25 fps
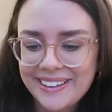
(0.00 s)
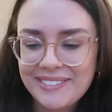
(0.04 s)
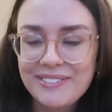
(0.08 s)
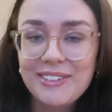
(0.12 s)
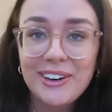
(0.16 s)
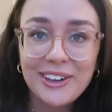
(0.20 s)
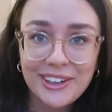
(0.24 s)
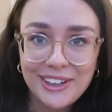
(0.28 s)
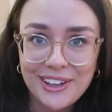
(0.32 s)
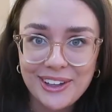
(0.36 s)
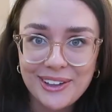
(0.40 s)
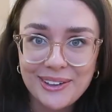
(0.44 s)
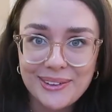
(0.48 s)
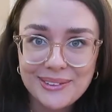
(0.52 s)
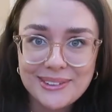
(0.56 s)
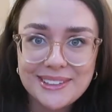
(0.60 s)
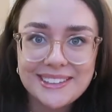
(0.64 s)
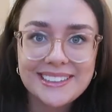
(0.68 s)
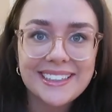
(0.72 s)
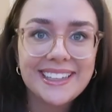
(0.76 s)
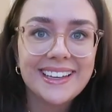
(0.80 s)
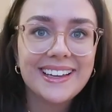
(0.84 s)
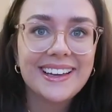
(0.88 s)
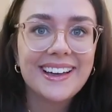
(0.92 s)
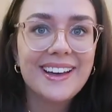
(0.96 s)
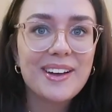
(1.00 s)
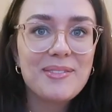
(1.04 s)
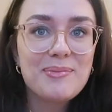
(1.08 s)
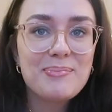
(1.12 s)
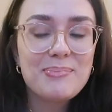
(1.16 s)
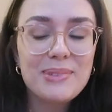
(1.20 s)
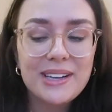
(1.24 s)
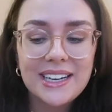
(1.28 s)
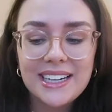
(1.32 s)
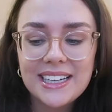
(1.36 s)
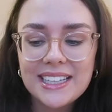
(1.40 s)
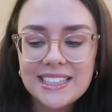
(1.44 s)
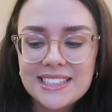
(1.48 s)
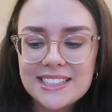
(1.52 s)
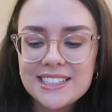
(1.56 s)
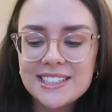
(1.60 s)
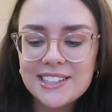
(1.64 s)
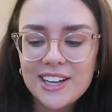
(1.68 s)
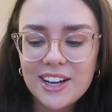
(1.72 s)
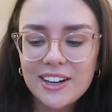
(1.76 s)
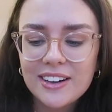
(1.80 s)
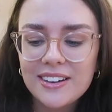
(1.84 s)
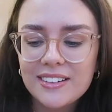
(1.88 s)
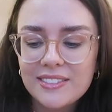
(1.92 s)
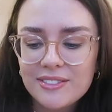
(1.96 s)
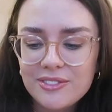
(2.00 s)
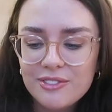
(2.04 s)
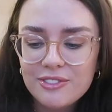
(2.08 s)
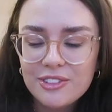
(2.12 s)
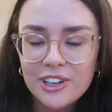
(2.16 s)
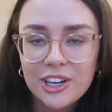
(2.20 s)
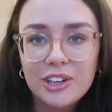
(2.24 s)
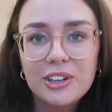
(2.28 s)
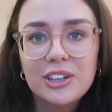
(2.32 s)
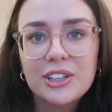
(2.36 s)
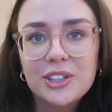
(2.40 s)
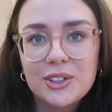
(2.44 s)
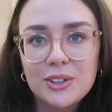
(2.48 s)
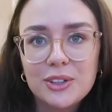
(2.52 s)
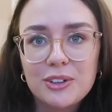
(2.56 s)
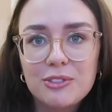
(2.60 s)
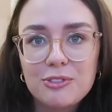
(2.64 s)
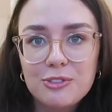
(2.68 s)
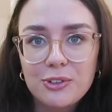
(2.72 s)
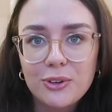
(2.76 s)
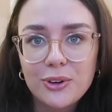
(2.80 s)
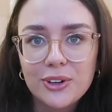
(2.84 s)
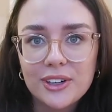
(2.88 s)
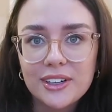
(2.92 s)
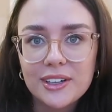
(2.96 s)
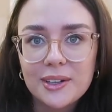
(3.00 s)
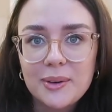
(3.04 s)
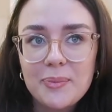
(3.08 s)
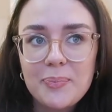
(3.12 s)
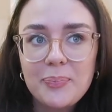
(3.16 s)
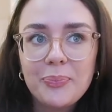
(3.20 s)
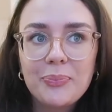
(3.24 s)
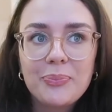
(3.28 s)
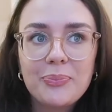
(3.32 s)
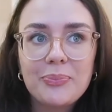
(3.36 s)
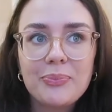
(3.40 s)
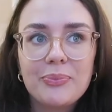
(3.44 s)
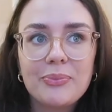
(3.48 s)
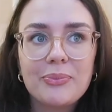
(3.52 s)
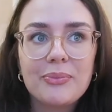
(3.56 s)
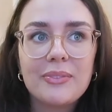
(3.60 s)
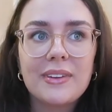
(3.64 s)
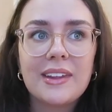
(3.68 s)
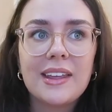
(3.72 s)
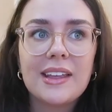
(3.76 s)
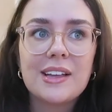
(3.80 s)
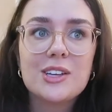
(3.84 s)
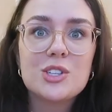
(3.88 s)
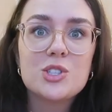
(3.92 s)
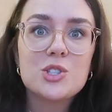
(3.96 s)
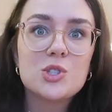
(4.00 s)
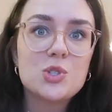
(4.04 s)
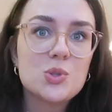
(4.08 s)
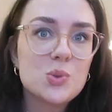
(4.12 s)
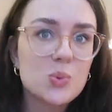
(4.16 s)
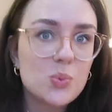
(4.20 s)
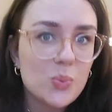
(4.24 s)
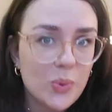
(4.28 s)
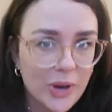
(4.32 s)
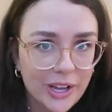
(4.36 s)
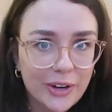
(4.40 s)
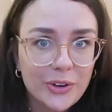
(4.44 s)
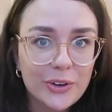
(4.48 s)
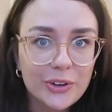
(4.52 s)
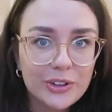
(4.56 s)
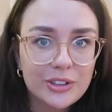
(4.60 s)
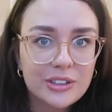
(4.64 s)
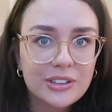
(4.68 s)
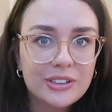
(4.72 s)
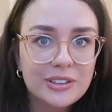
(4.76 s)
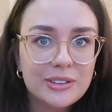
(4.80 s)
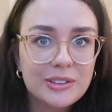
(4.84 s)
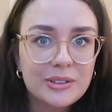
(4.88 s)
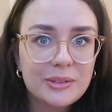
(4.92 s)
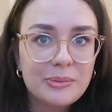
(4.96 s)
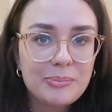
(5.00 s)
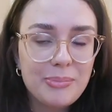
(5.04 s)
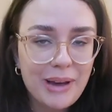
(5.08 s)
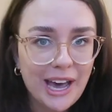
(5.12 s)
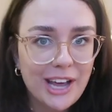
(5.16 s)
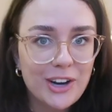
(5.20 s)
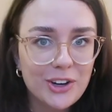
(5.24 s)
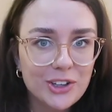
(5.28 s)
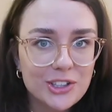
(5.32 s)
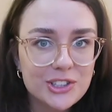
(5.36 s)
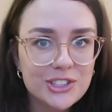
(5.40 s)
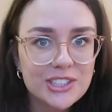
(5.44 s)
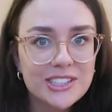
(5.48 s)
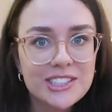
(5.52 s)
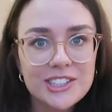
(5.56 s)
Very cute. But it's not very good for sweater patterns.